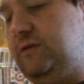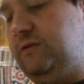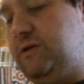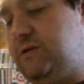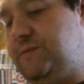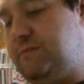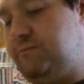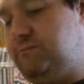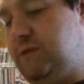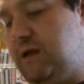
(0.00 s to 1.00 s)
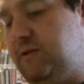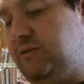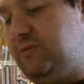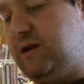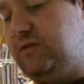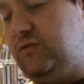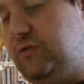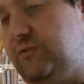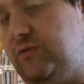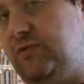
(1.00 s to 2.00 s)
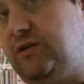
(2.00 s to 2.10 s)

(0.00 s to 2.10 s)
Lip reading: So I'd be surprised if it was